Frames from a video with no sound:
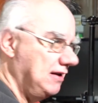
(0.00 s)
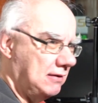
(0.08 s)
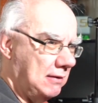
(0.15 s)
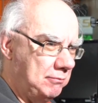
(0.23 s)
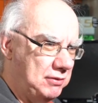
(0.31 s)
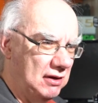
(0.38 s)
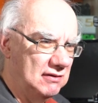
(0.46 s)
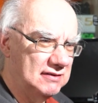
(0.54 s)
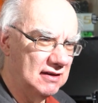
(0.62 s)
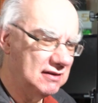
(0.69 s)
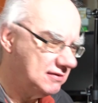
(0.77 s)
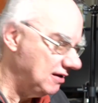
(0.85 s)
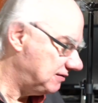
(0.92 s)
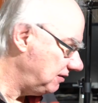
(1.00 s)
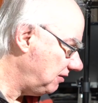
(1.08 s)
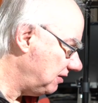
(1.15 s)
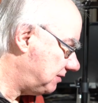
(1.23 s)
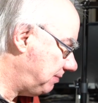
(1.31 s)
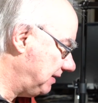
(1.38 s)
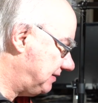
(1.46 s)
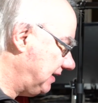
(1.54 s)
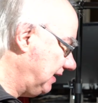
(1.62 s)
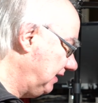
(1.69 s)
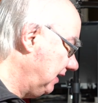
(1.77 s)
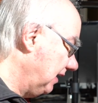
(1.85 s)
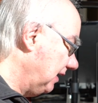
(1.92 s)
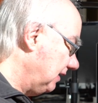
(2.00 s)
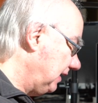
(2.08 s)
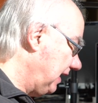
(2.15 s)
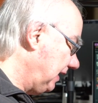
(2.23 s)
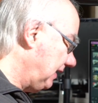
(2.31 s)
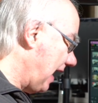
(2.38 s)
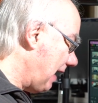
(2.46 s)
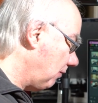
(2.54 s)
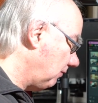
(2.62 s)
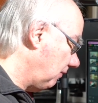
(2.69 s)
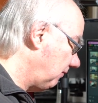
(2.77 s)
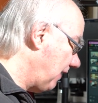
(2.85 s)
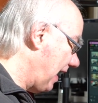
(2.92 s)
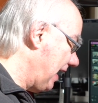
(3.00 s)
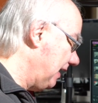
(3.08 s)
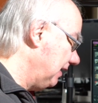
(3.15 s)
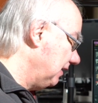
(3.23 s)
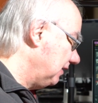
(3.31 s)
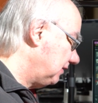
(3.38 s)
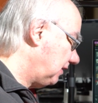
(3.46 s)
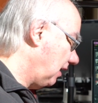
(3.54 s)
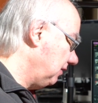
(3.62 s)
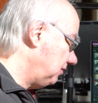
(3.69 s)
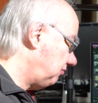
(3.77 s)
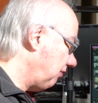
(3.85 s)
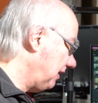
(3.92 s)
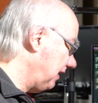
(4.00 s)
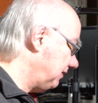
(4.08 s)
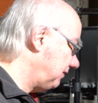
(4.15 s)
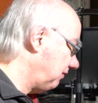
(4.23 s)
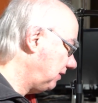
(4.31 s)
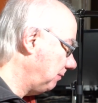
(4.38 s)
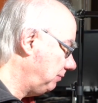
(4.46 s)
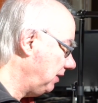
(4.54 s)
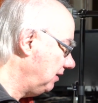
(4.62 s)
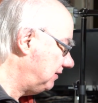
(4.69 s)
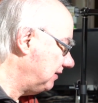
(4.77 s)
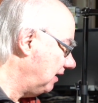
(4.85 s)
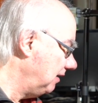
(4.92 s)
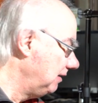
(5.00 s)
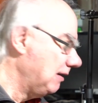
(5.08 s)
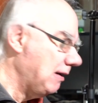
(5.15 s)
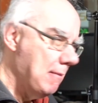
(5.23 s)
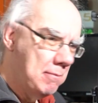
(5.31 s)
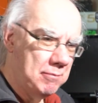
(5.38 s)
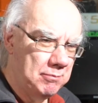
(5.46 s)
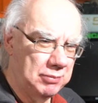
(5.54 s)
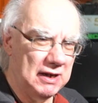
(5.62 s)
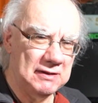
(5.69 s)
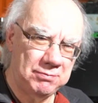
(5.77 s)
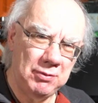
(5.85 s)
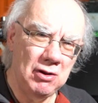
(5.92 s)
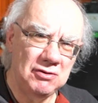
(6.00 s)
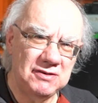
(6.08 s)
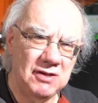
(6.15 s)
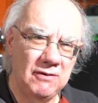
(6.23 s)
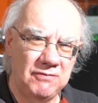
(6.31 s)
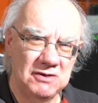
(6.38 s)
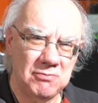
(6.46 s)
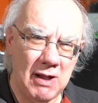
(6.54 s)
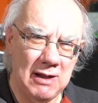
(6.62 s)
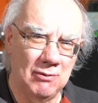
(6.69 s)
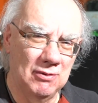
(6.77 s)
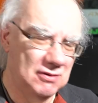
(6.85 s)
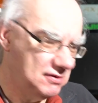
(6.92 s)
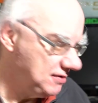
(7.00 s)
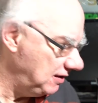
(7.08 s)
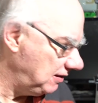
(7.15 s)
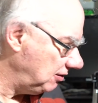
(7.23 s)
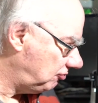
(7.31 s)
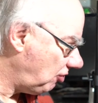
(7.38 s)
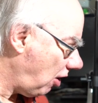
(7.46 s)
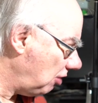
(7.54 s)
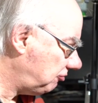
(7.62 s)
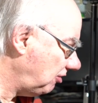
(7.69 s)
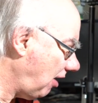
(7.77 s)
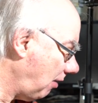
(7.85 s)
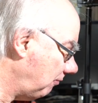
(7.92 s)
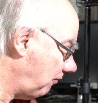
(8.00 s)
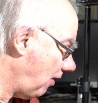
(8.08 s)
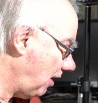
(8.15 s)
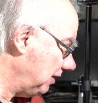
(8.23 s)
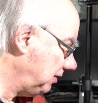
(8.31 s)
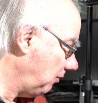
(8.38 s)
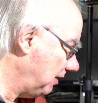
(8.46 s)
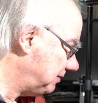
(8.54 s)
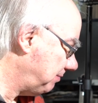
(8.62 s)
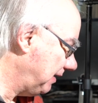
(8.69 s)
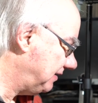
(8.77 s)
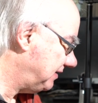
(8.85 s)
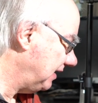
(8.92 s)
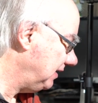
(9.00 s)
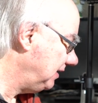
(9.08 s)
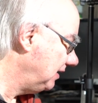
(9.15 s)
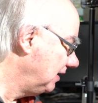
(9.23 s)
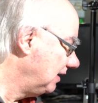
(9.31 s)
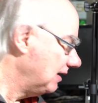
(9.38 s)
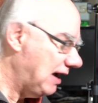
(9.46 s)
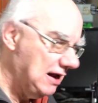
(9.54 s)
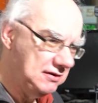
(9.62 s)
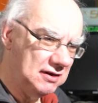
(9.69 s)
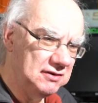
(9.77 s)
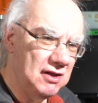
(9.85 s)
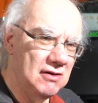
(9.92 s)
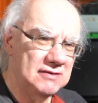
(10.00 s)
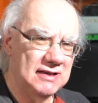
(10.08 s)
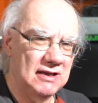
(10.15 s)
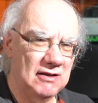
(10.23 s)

your computer. So it's a U S B C lead out there, goes straight into the computer, but it's Bluetooth as well. So you can charge it up via U S B C and you can use it